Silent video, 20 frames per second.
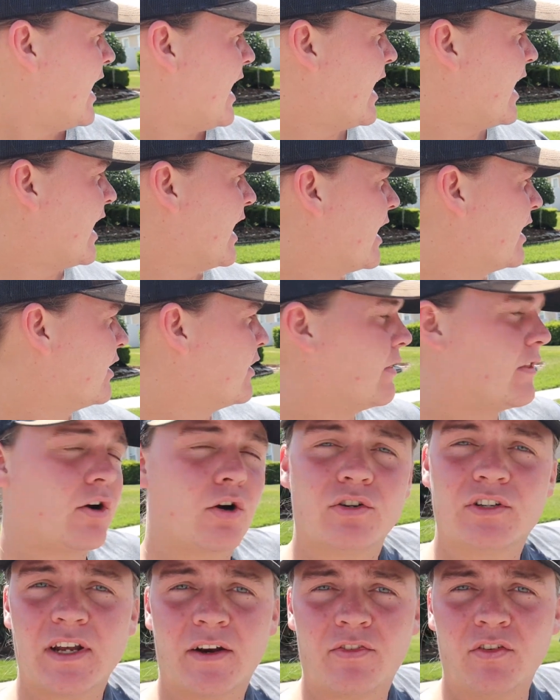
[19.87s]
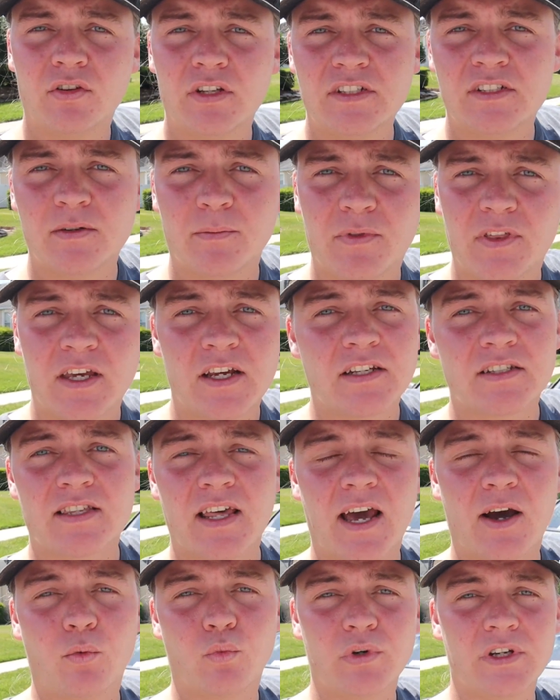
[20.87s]
and there are definitely some things
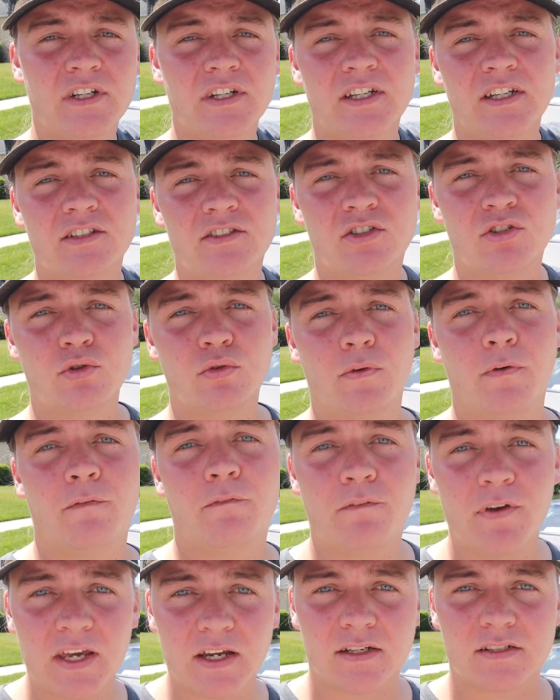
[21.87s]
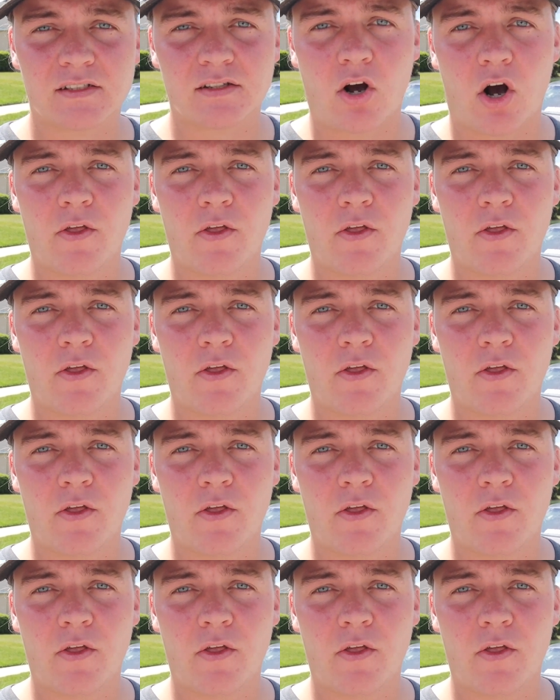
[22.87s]
that we need to fix